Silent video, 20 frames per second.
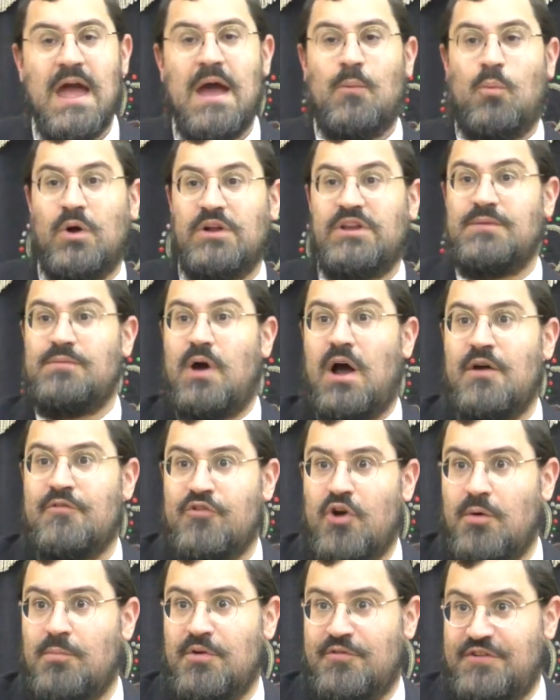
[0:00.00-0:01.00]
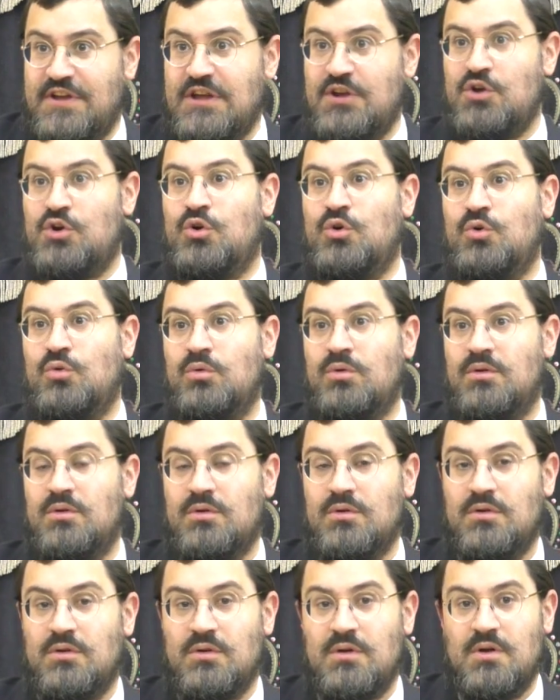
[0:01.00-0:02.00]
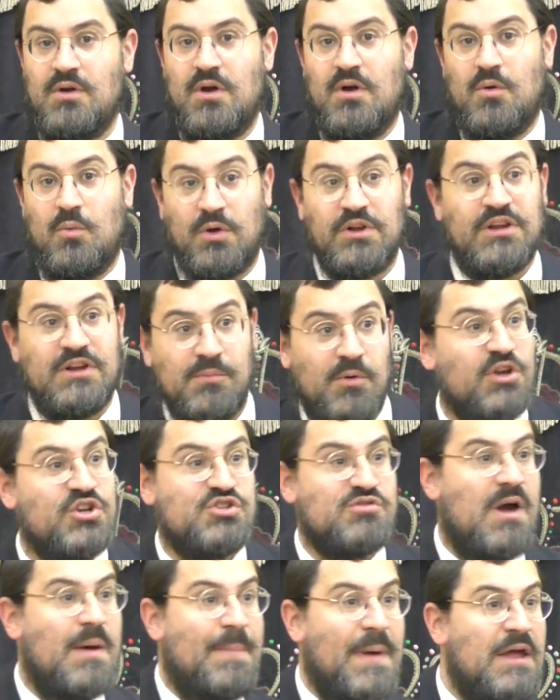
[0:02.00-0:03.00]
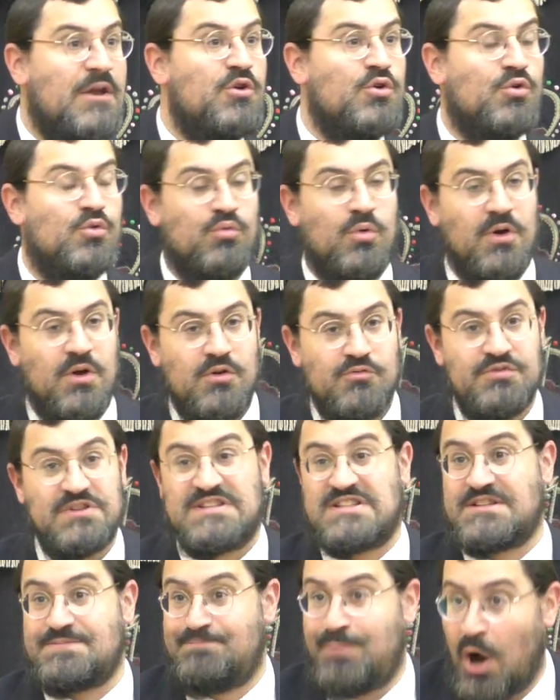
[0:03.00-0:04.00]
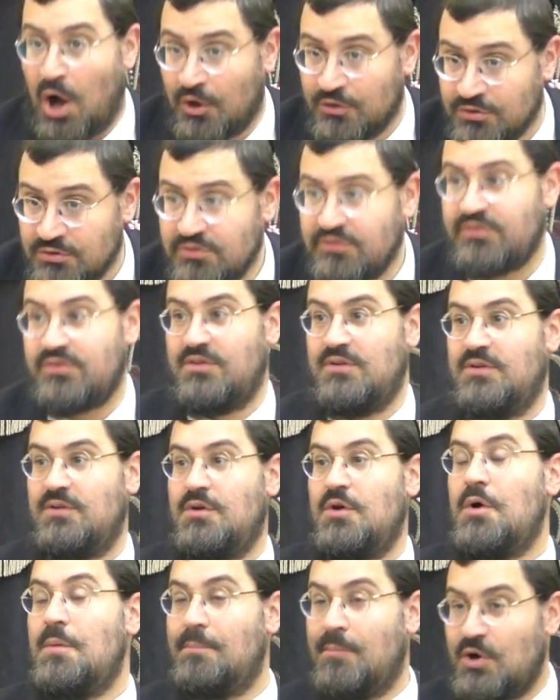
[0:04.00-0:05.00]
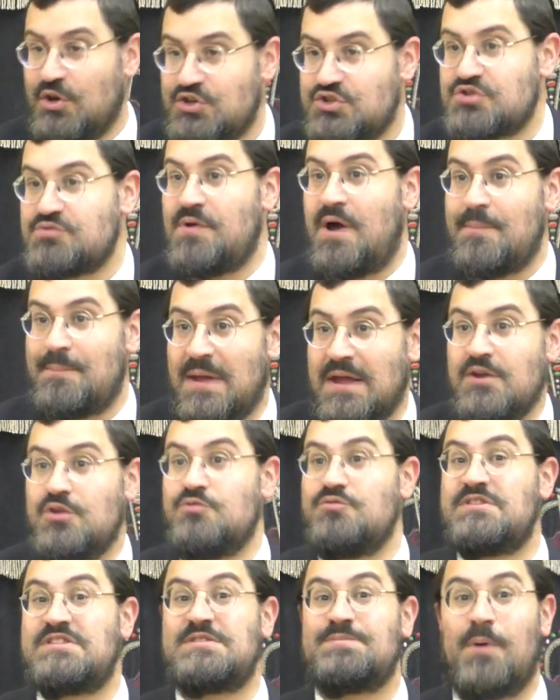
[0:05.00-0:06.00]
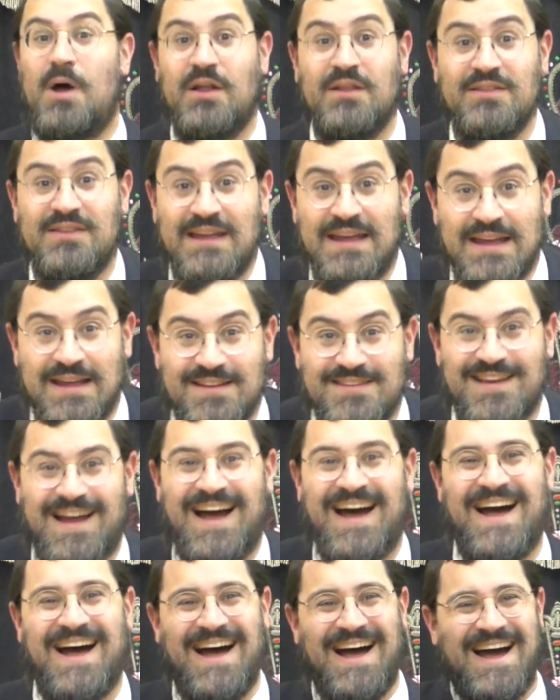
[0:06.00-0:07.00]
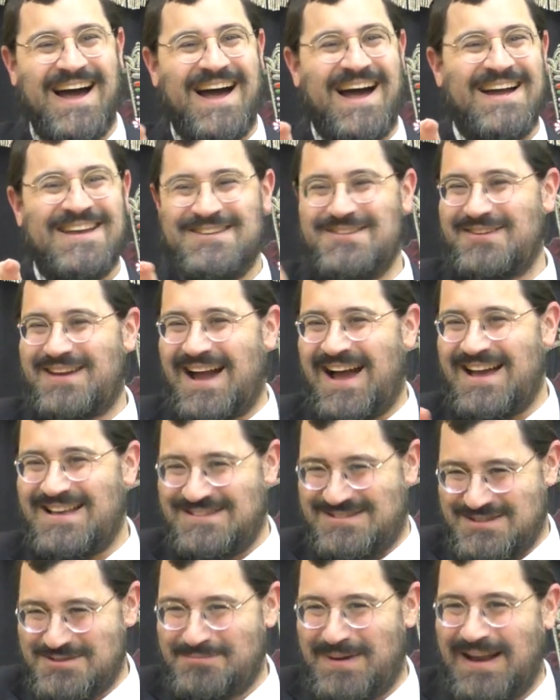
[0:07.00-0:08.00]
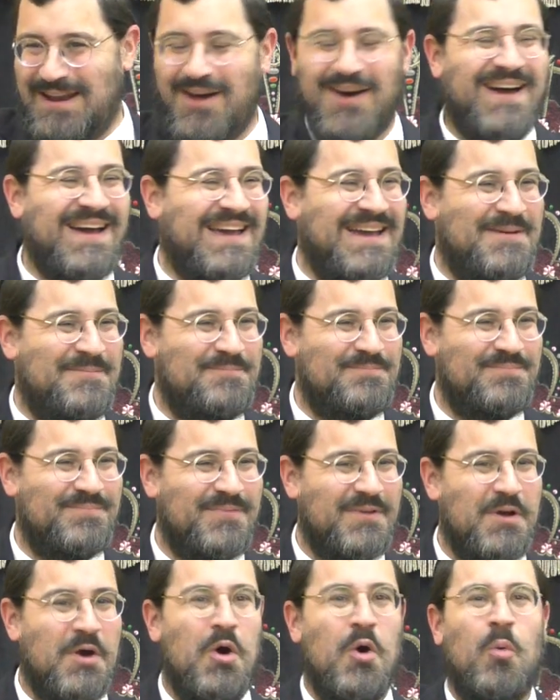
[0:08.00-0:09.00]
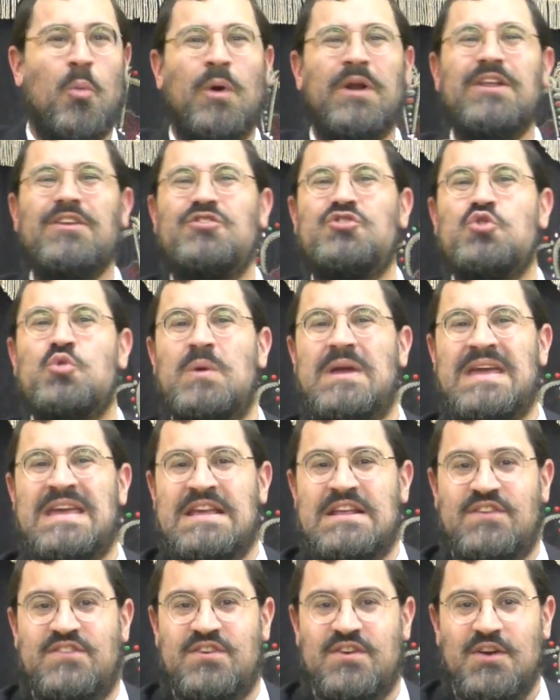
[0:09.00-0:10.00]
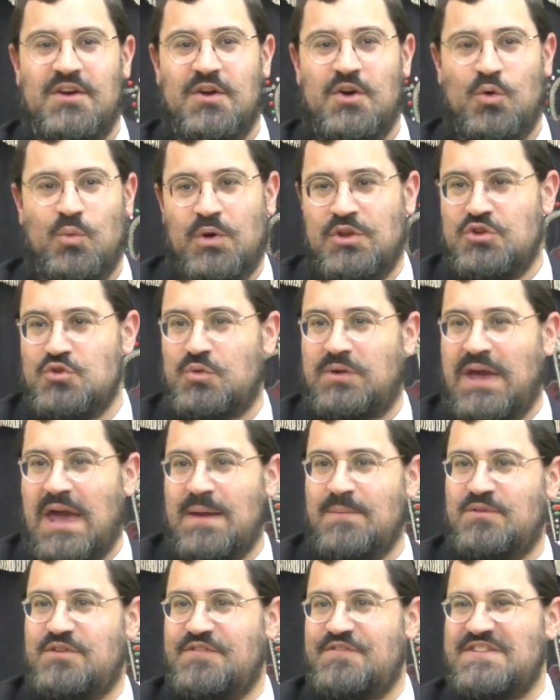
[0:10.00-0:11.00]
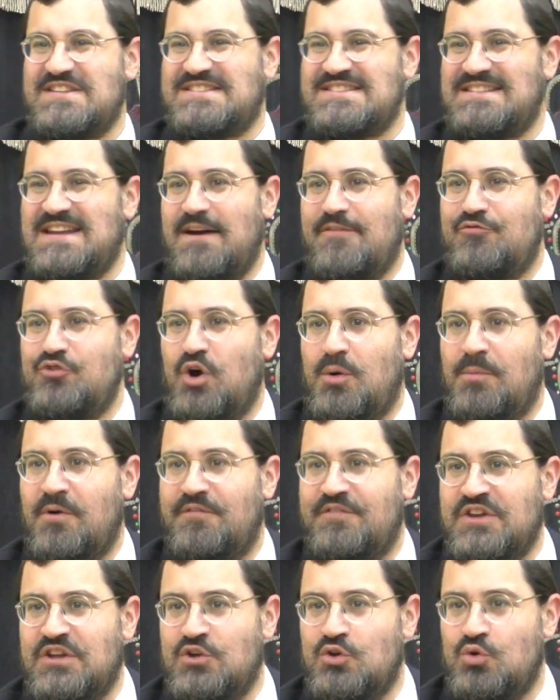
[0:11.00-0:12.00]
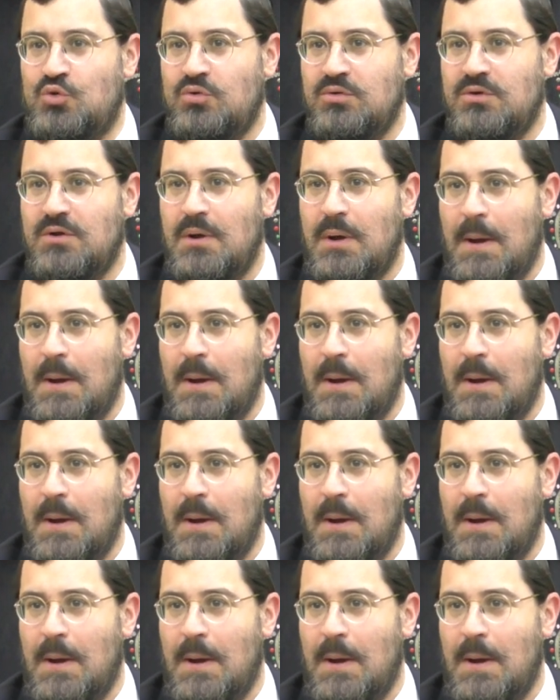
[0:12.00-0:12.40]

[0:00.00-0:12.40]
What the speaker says: What did Moshe Rabbeinu respond? Moshe Rabbeinu responded, you guys, you Malachim, what did you eat when you came to visit Avraham Avinu?